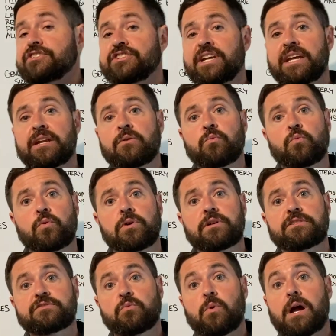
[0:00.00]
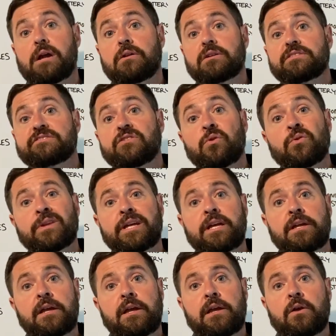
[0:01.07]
gen was wireless only,